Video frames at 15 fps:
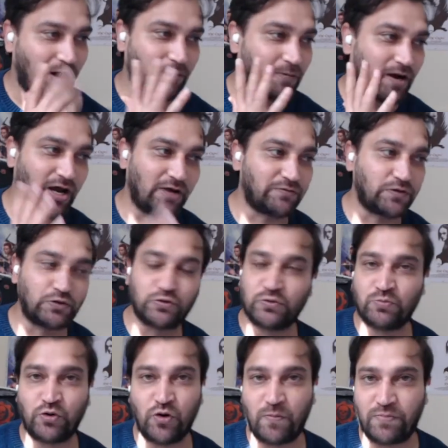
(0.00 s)
I'm gonna have to
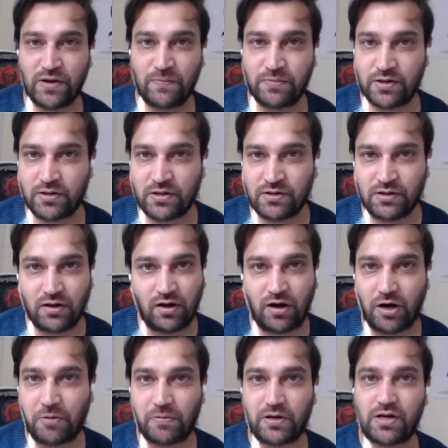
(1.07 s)
do more Bill Burr.
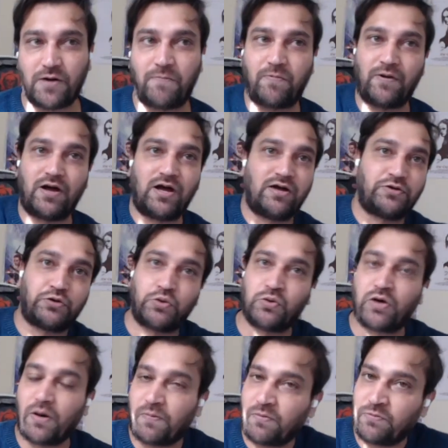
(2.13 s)
I'm going to do a
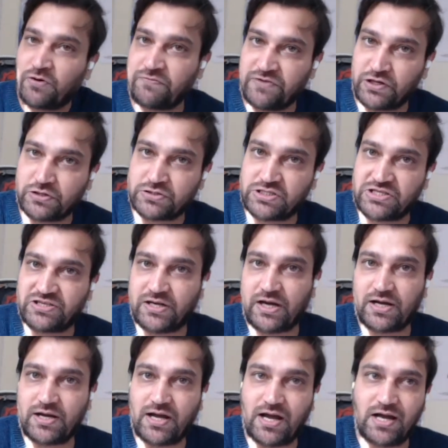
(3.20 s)
couple of more videos
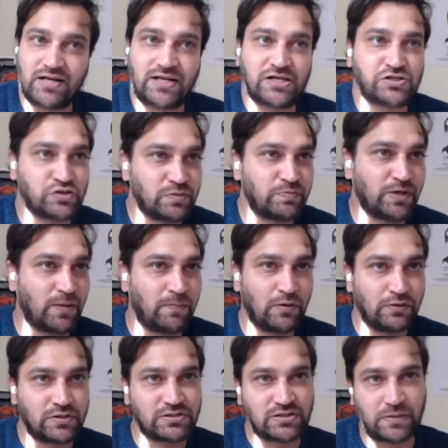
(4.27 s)
today, and they should be
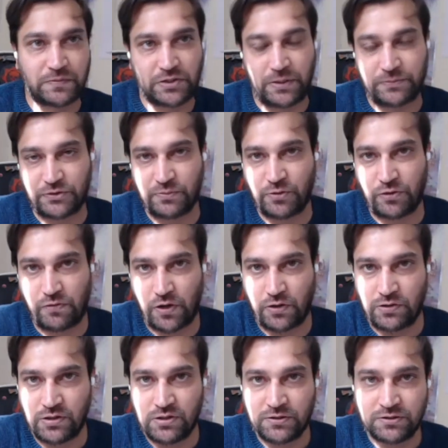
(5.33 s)
uploaded sometime
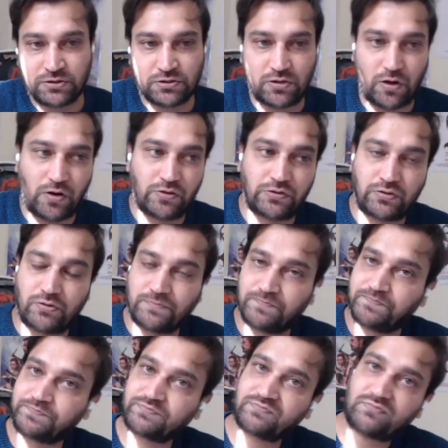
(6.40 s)
tomorrow. So
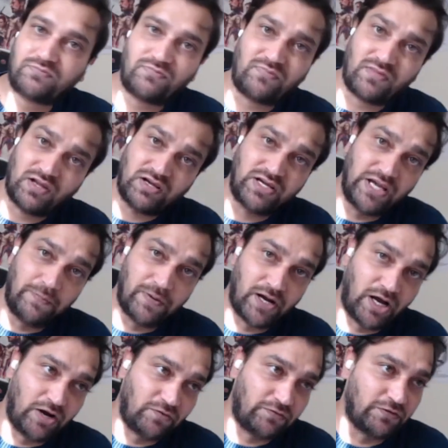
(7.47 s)
keep an
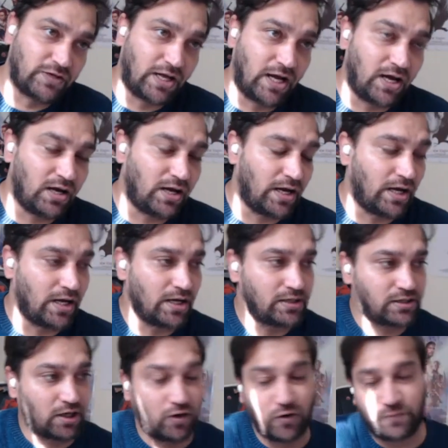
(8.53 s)
eye out for that,
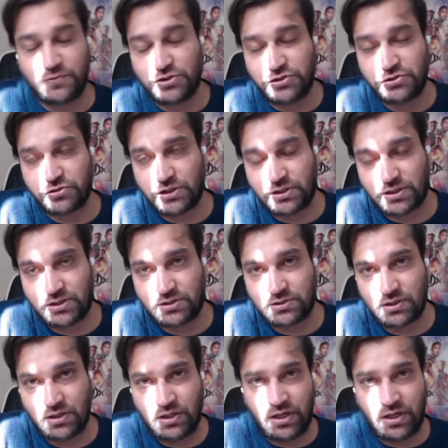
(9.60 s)
and I hope you enjoyed this